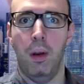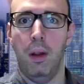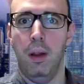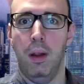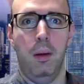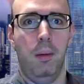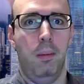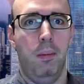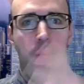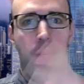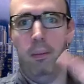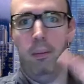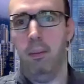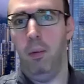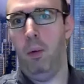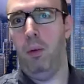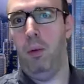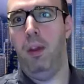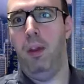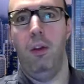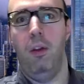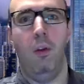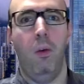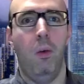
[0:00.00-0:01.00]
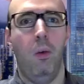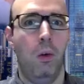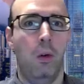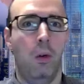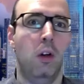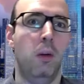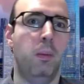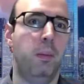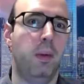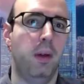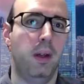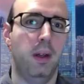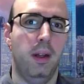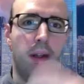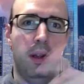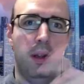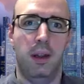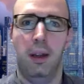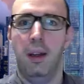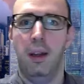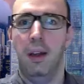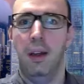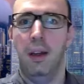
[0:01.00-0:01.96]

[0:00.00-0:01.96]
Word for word: uh, both in Europe, uh,